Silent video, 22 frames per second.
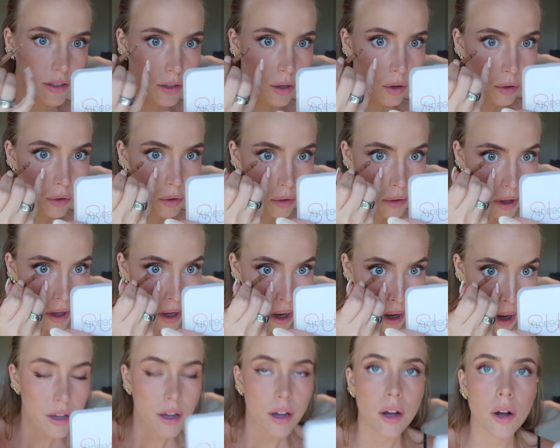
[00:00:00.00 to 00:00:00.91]

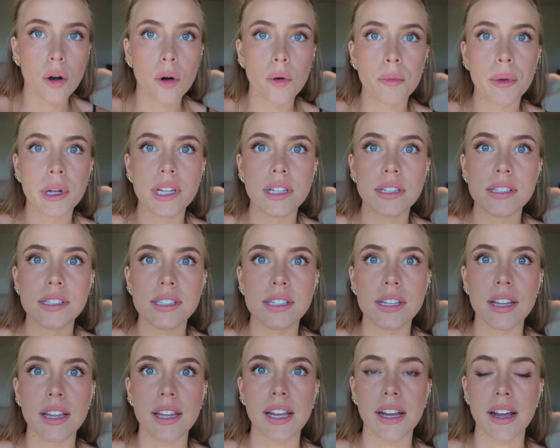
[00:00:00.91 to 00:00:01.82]
totally opens
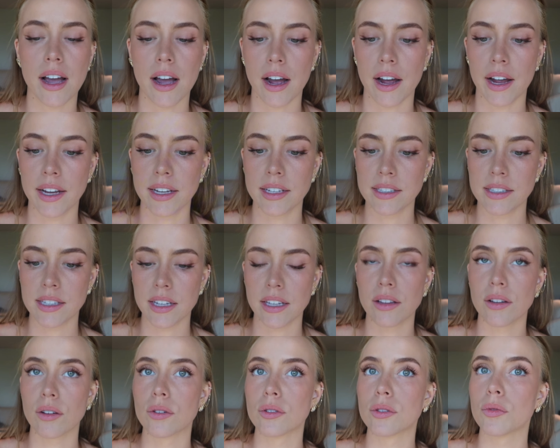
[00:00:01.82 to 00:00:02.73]
the eyes
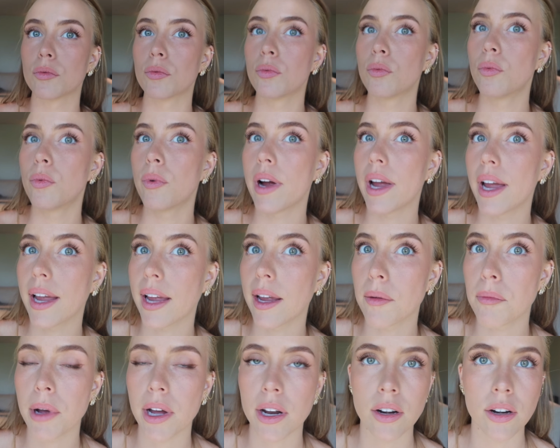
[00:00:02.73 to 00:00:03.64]
and looks
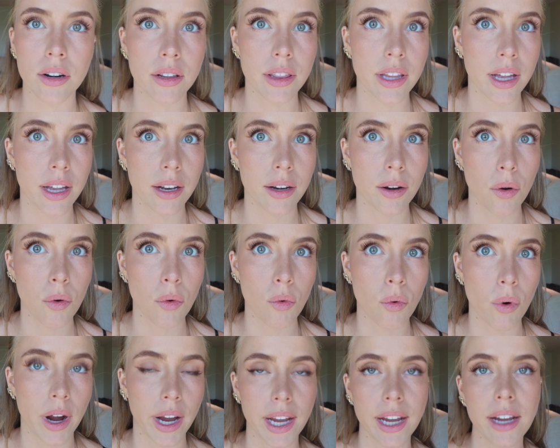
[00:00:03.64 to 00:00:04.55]
way better than
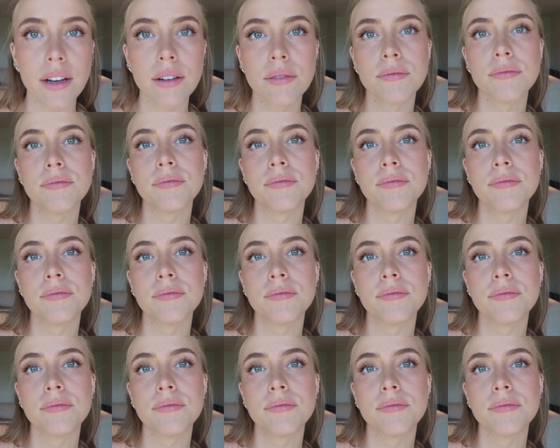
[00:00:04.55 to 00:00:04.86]
white.